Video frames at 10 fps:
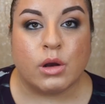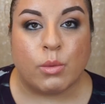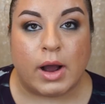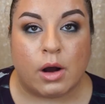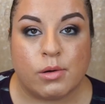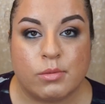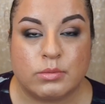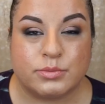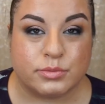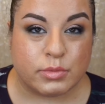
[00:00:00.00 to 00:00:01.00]
Wow,
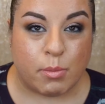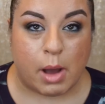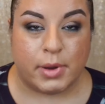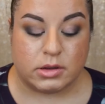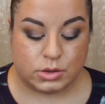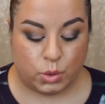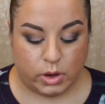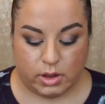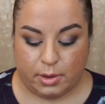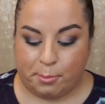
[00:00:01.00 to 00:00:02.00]
Mama is
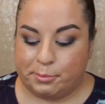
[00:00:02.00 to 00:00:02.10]
oily.